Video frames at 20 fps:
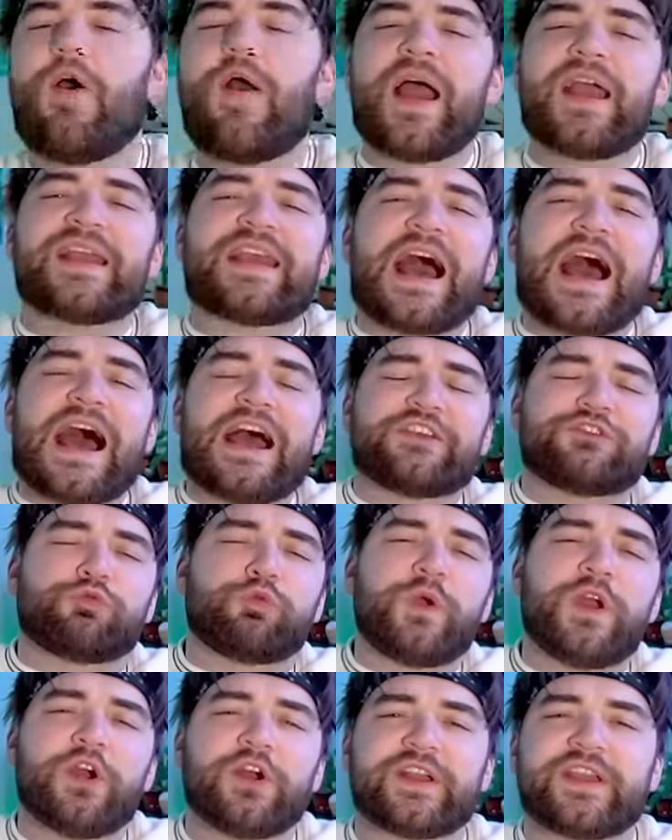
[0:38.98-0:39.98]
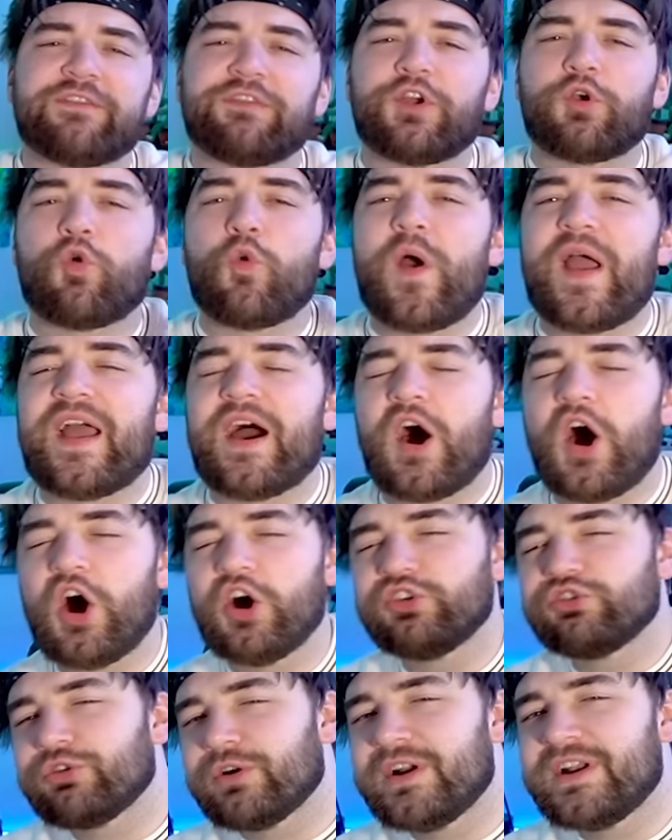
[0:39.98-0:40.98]
right, guys. We are giving away
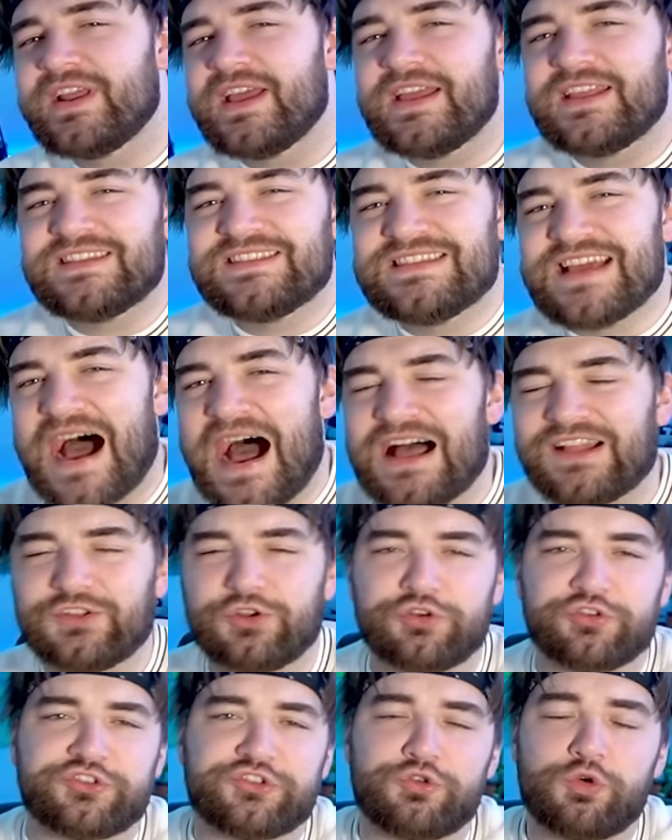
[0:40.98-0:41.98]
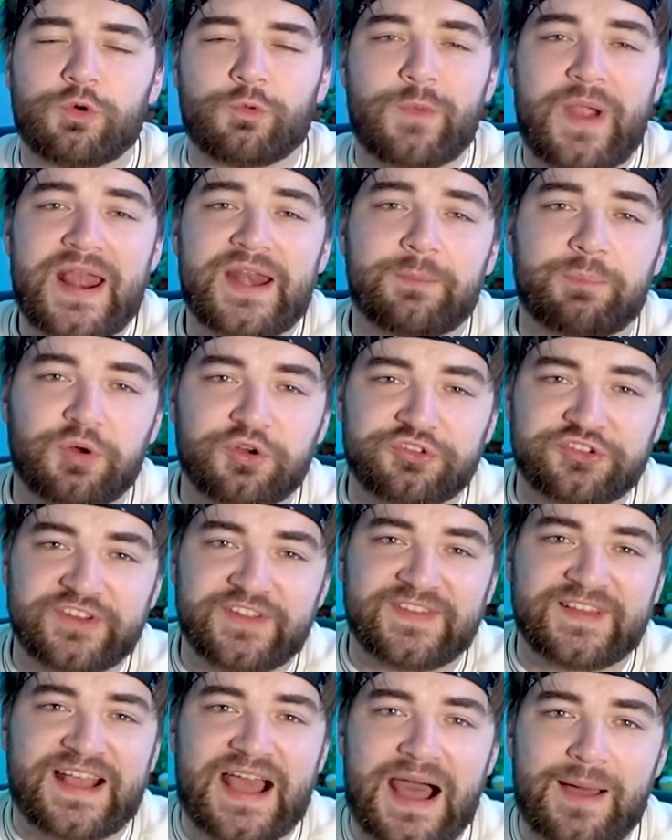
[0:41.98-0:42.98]
$100 to a random person in
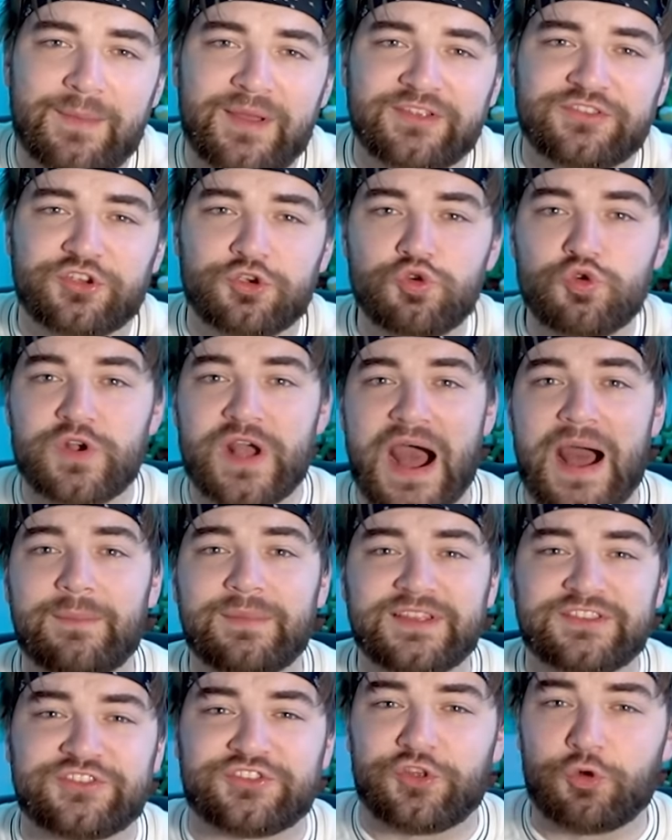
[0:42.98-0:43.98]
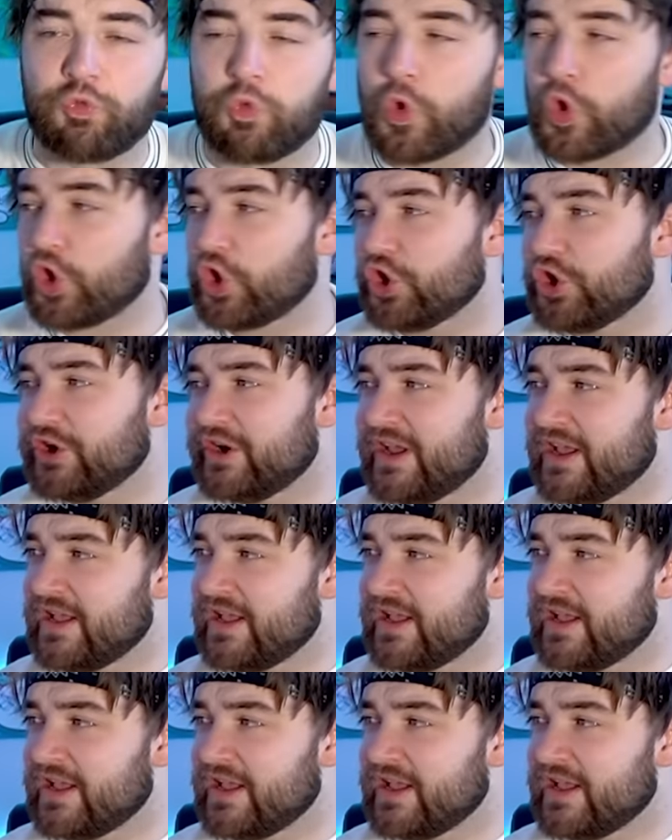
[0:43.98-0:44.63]
the comments who comments the word